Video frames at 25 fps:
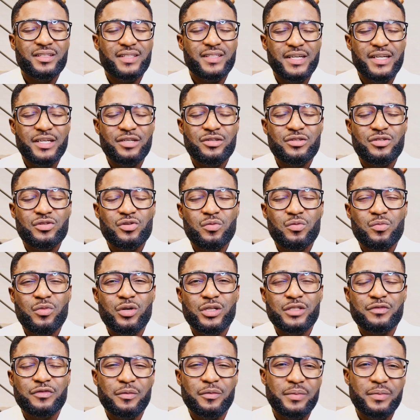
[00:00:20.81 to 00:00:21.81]
thank you so
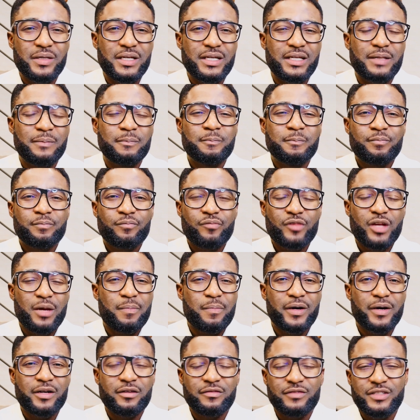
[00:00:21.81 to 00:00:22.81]
much for being a
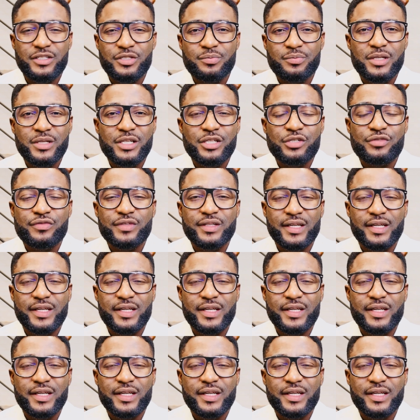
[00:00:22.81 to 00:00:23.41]
part of this ministry.